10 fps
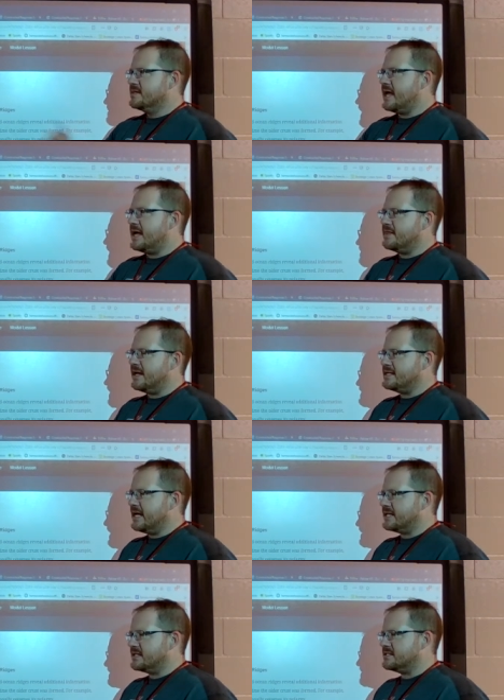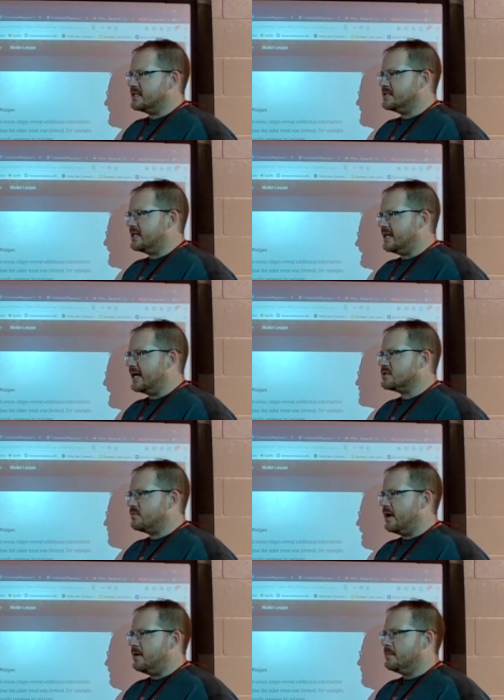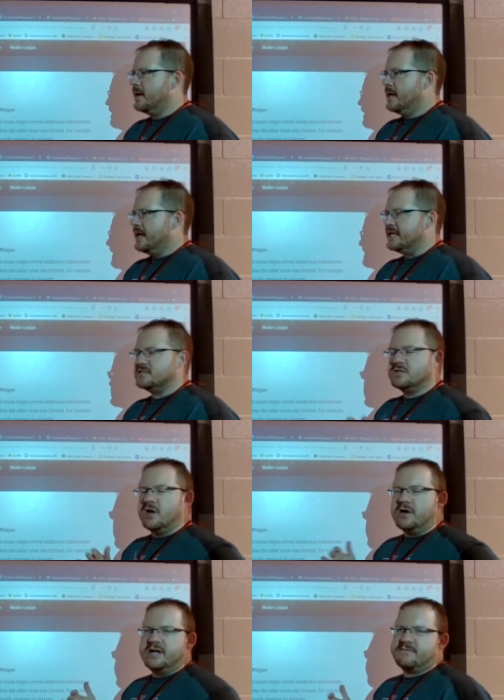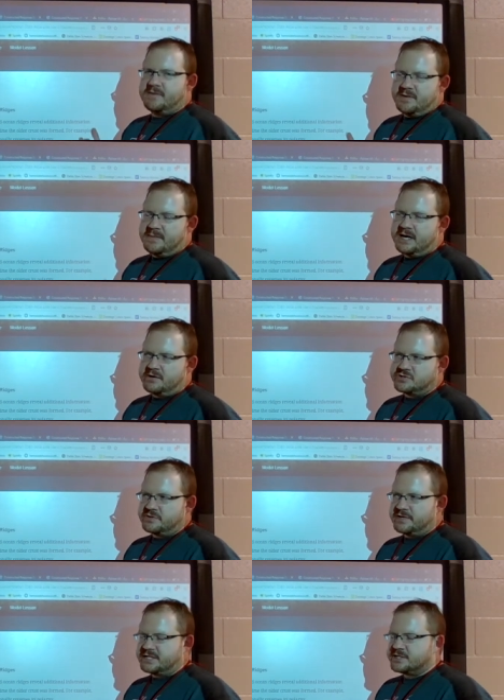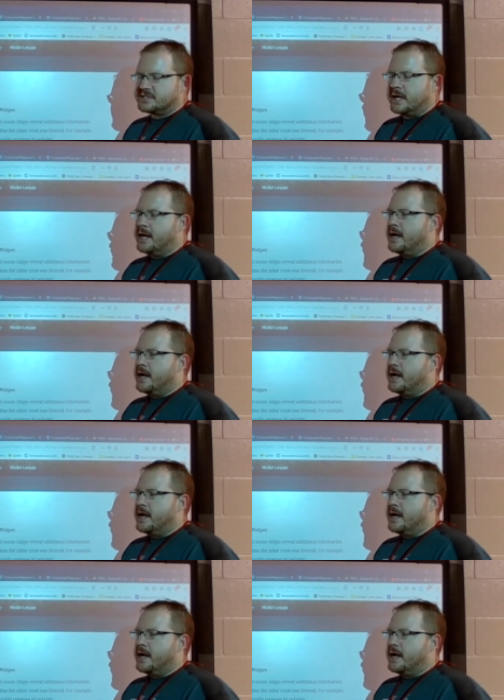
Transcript: that that takes us into the next realm is learning from the mid-ocean ridges,